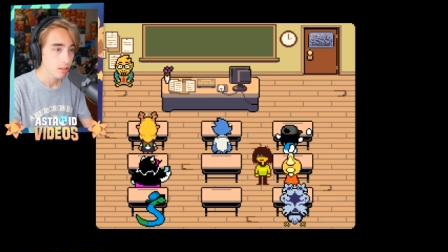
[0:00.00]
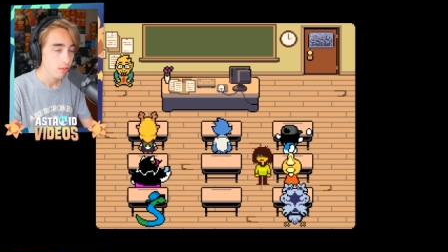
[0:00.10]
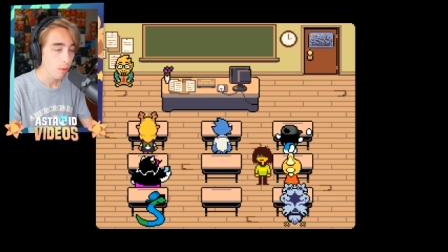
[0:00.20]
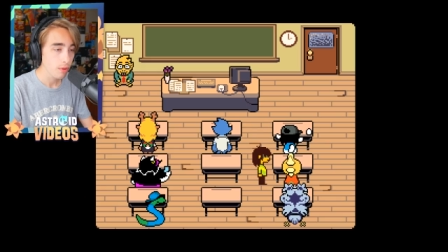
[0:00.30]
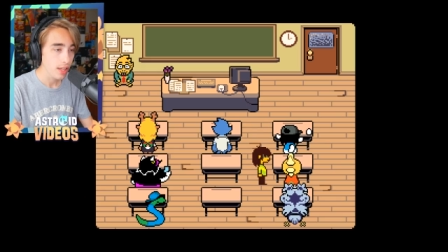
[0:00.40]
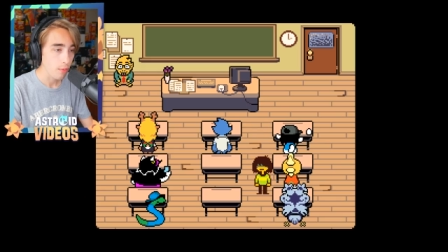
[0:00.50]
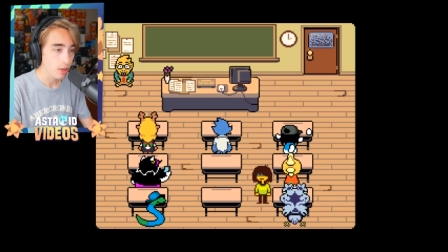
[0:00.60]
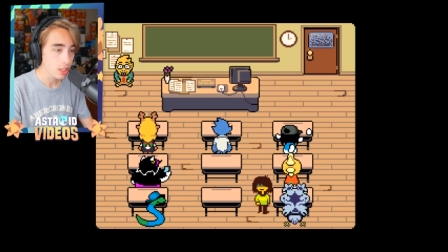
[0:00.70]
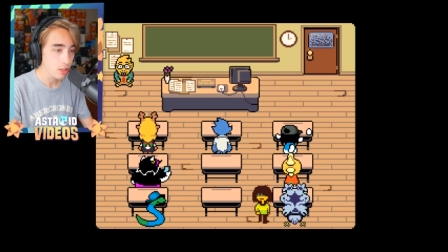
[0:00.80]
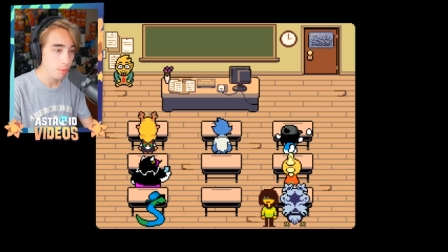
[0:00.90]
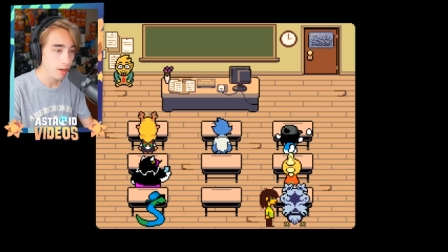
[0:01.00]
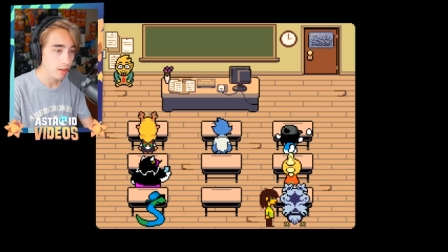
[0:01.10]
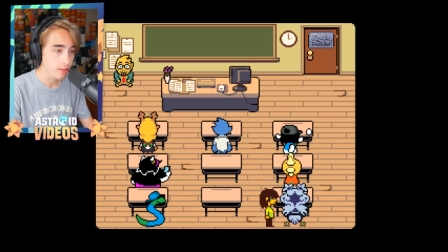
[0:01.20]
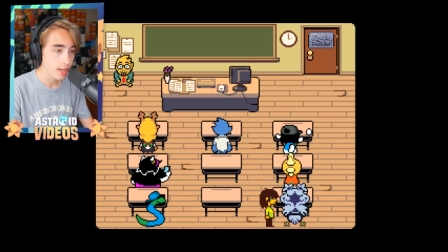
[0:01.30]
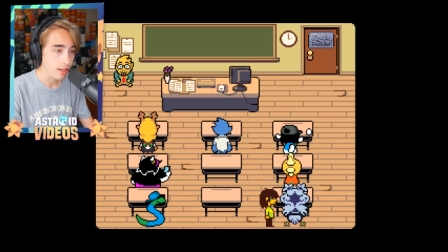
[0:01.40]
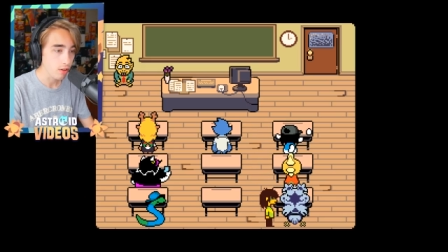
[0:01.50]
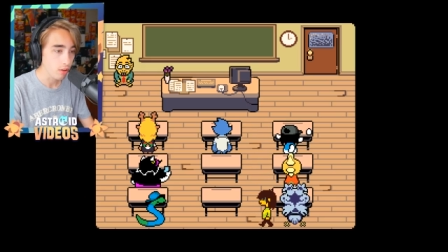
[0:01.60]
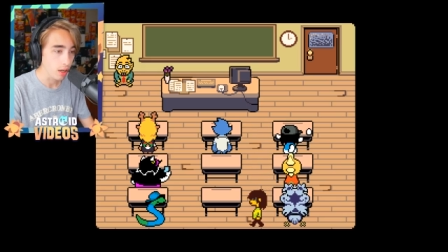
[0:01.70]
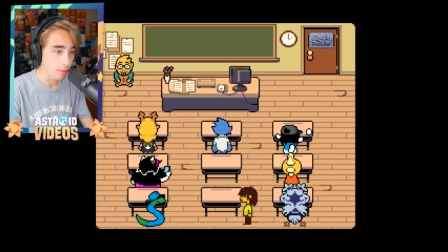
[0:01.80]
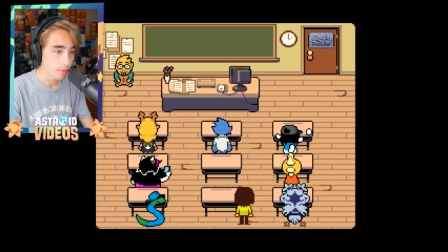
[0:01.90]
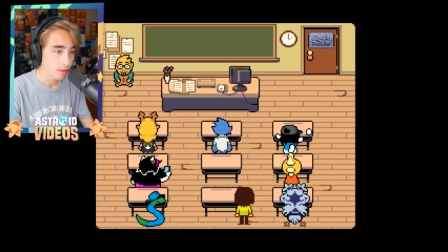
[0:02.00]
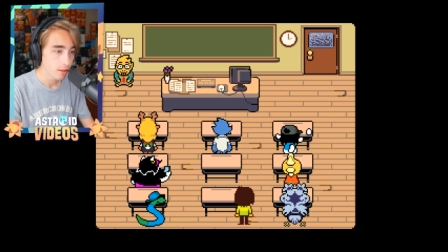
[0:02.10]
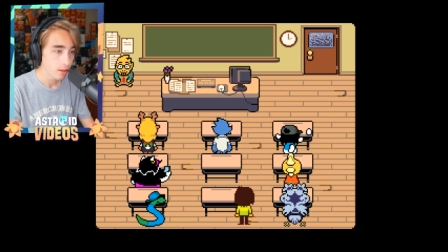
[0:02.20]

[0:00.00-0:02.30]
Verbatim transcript: What was that? What did she just put on her debt? Hold up.